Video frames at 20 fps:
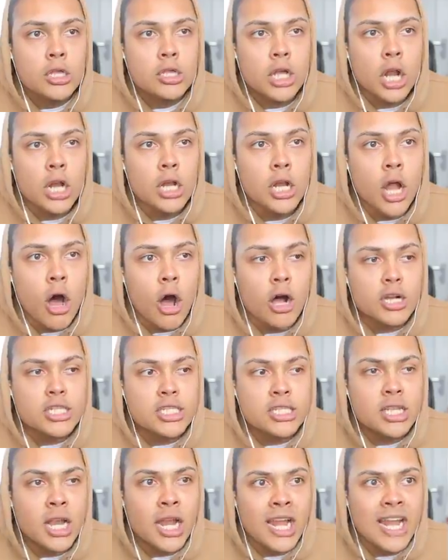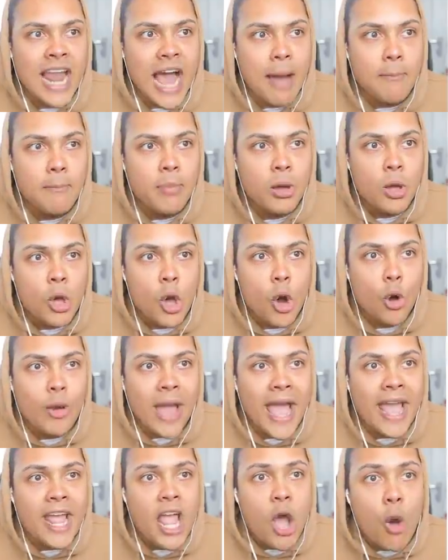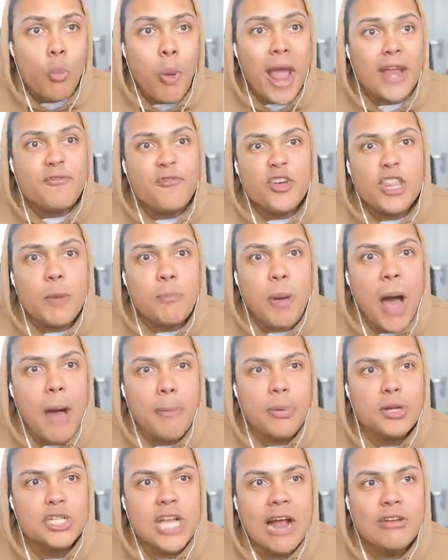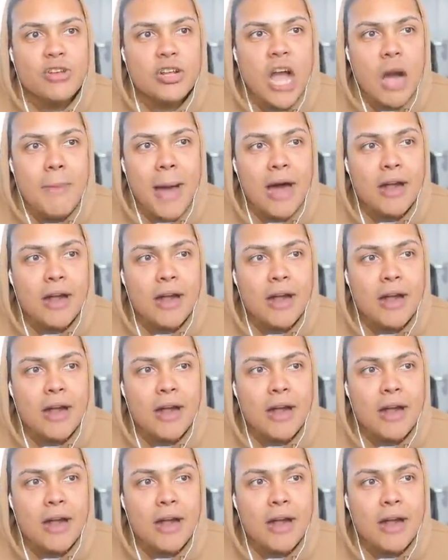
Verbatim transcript: the last lap okay? Wait for the purple shell to come